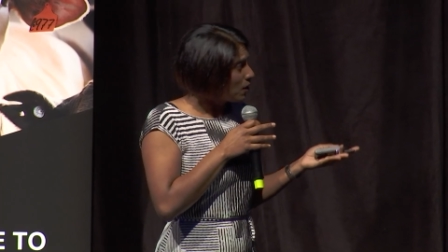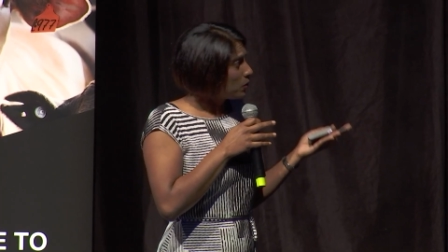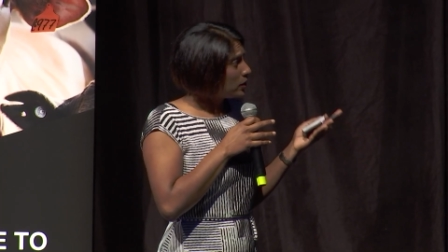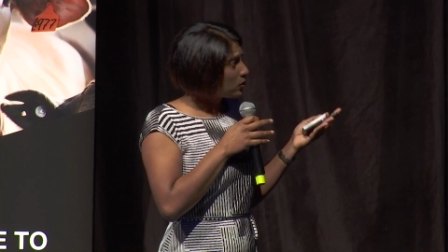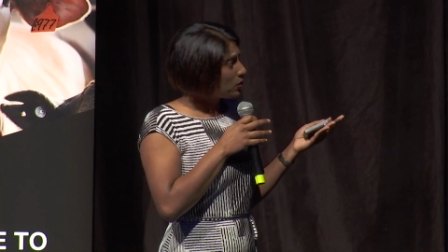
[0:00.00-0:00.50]

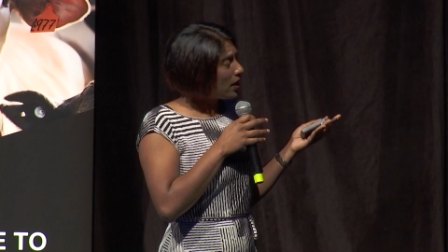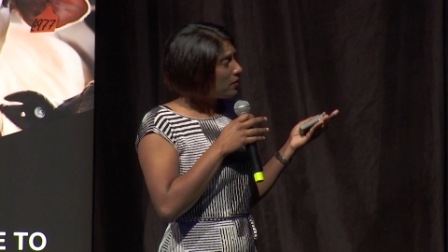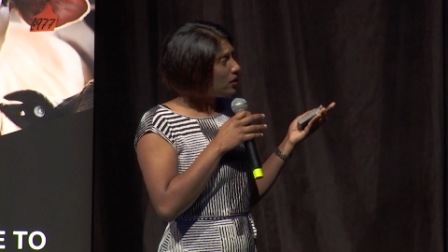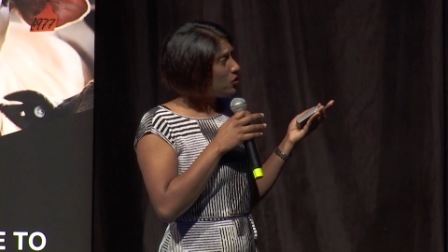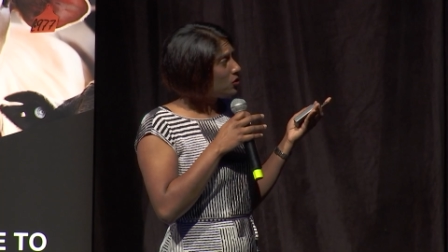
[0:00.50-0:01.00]
We do
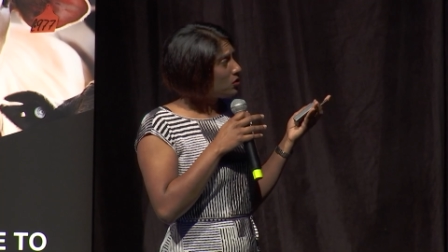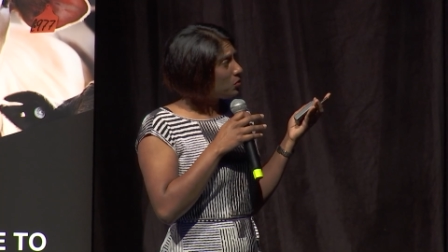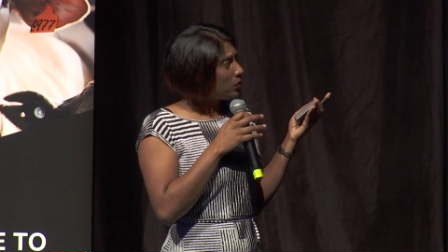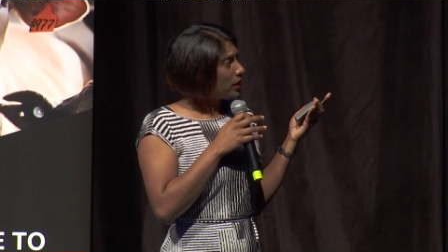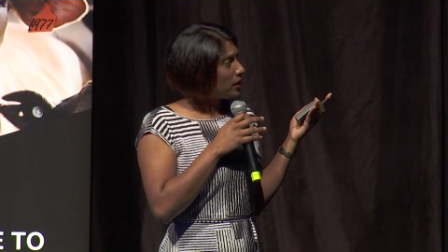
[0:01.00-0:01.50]
have
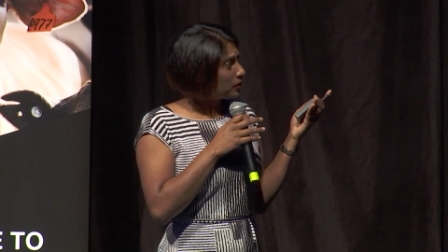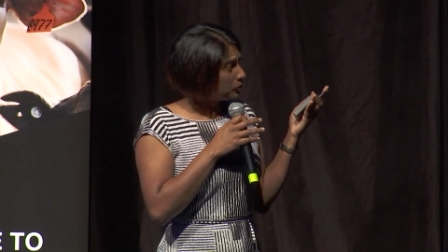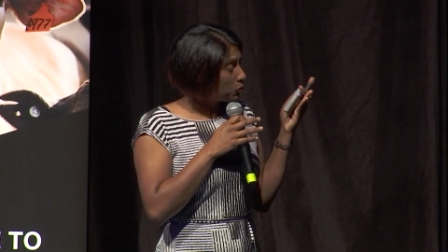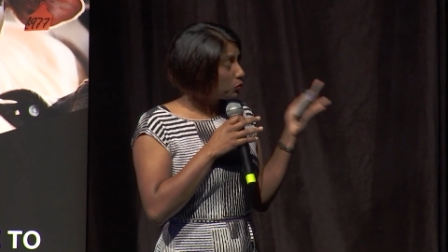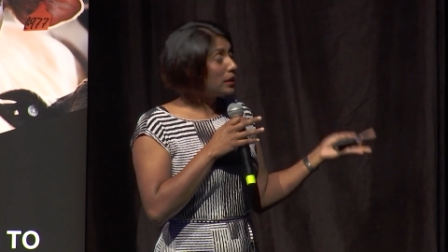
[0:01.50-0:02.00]
issues with
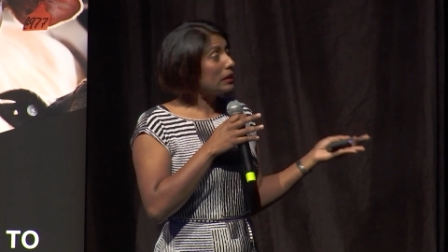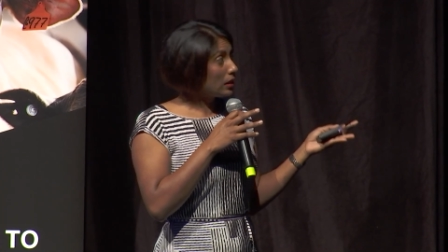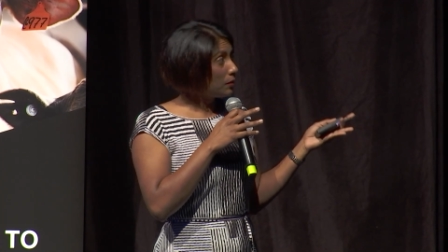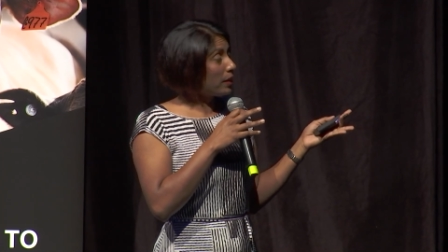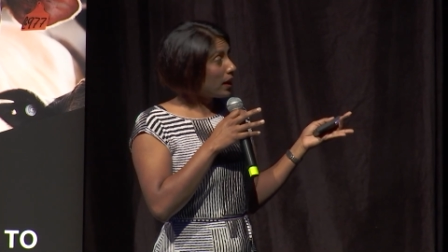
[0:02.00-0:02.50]

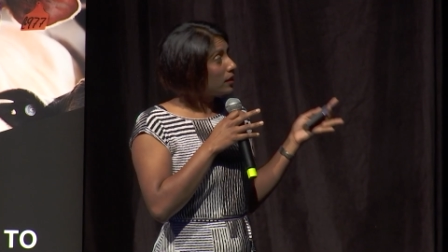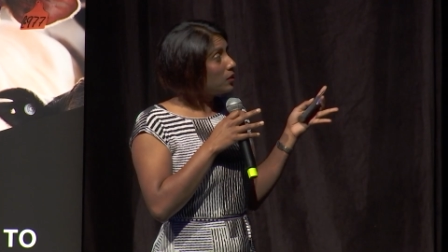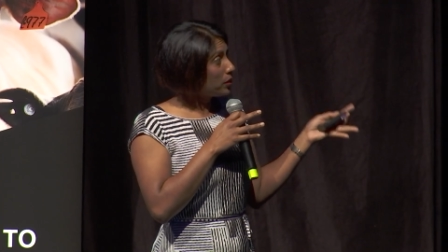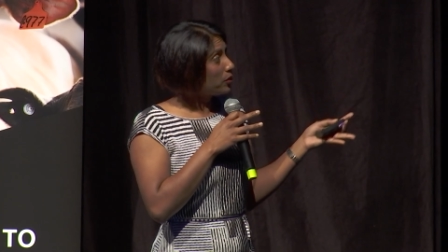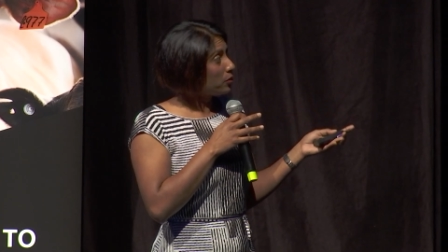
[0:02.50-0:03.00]
really
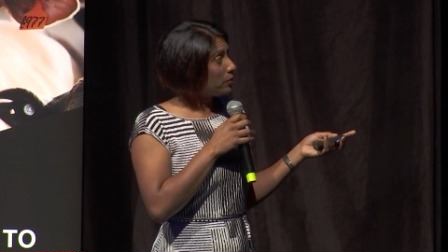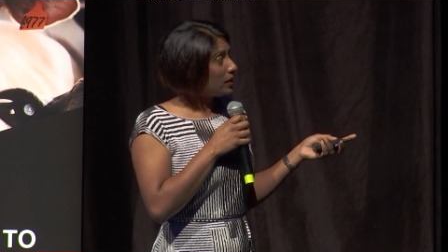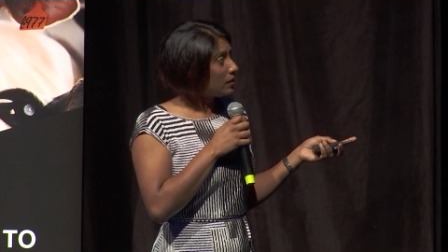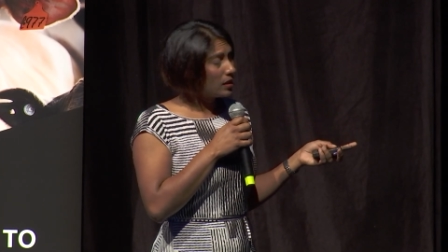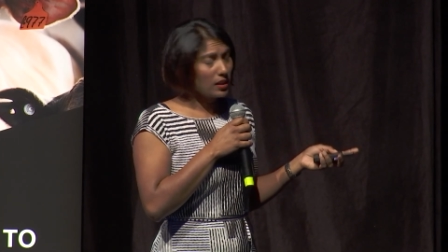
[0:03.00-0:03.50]
badly with
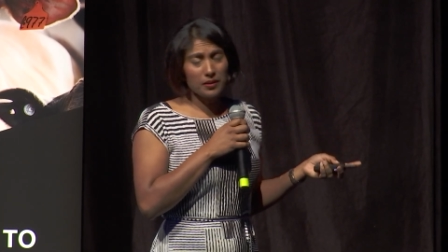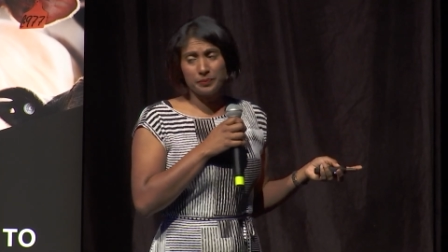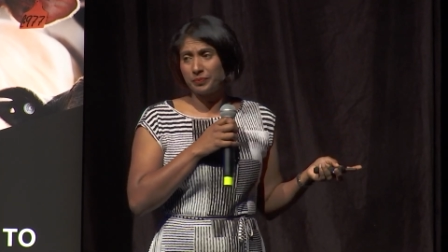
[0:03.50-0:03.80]
obesity.